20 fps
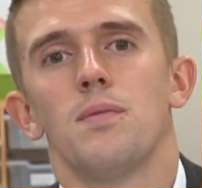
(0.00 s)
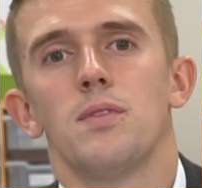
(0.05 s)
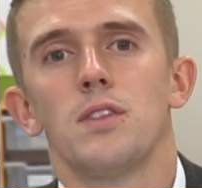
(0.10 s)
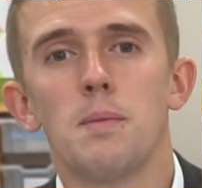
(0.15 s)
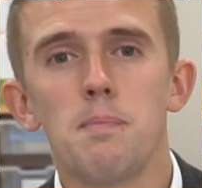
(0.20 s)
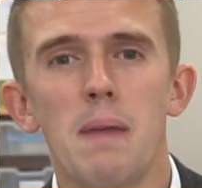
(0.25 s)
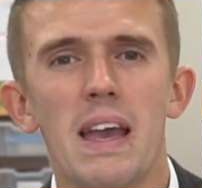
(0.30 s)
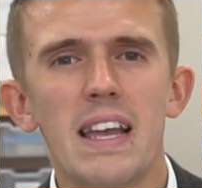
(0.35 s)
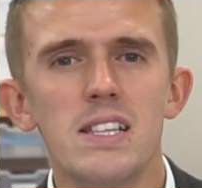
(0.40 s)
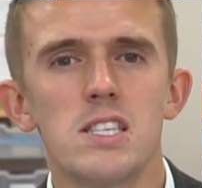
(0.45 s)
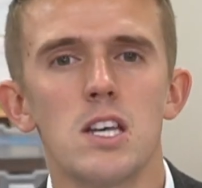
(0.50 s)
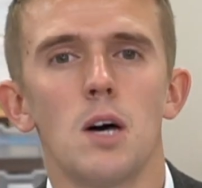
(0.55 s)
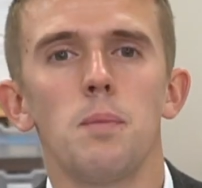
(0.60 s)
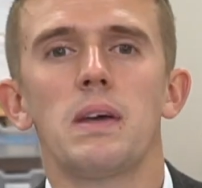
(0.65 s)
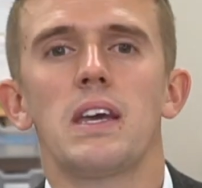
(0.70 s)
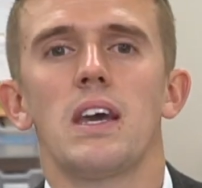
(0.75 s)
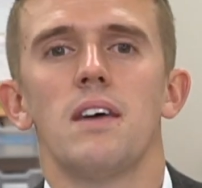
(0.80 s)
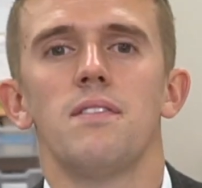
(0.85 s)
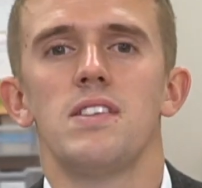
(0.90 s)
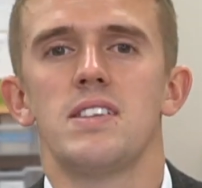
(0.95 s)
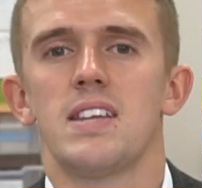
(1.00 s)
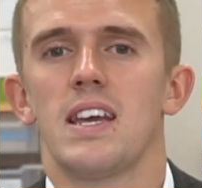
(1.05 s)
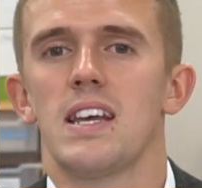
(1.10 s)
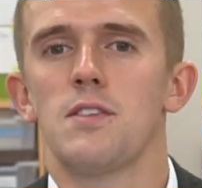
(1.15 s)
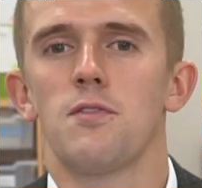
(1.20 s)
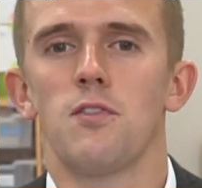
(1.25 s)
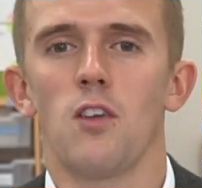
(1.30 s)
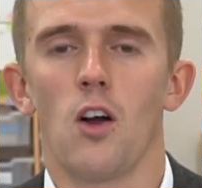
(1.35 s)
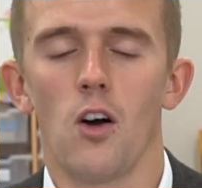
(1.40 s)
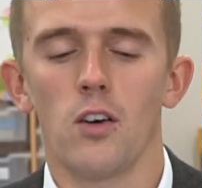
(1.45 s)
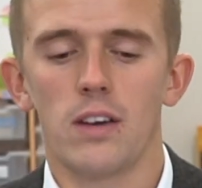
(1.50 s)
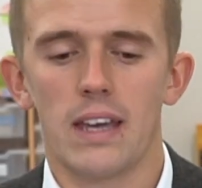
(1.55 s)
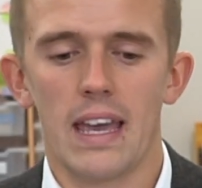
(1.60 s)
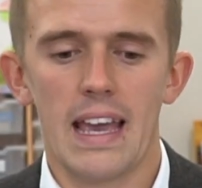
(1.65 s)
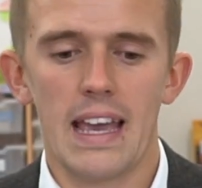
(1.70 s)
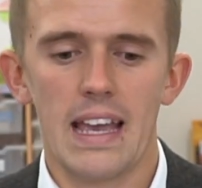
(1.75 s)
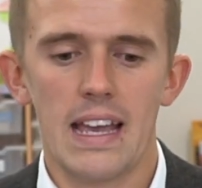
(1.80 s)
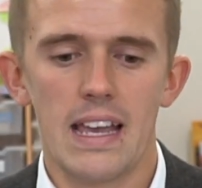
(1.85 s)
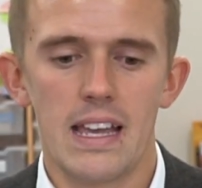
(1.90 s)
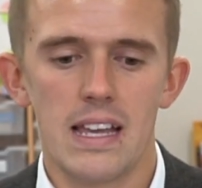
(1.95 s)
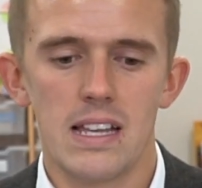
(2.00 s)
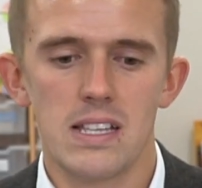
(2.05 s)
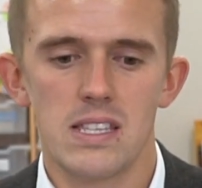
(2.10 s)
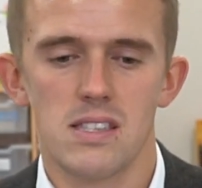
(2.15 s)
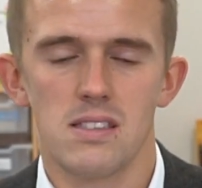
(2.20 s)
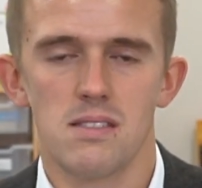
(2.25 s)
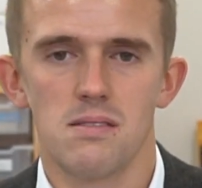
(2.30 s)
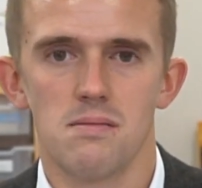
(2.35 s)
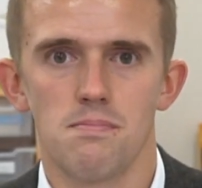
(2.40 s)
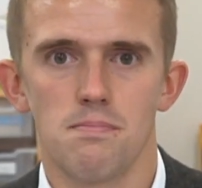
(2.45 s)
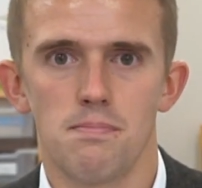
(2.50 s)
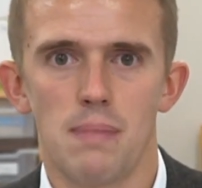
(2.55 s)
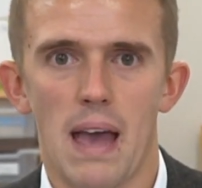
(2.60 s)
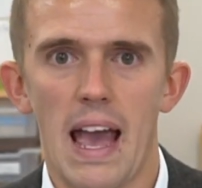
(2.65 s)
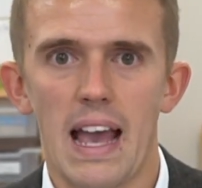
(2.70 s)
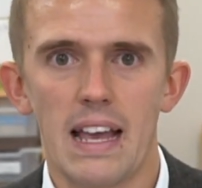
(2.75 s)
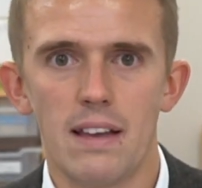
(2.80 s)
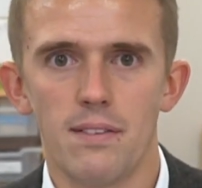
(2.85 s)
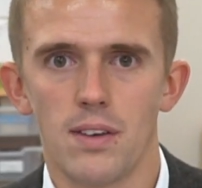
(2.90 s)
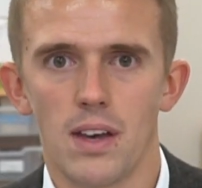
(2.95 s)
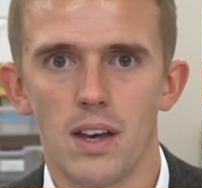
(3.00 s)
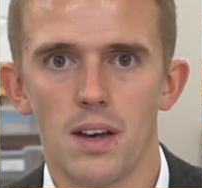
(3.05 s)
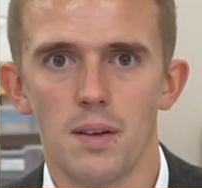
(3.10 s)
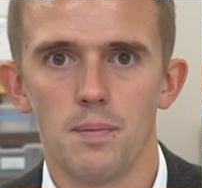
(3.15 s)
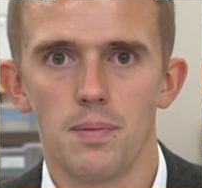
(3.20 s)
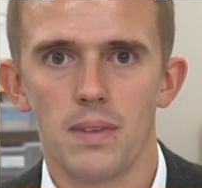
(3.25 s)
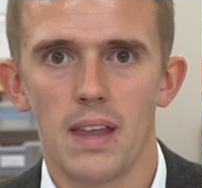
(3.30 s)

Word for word: The main topic of today's vlog is behaviour.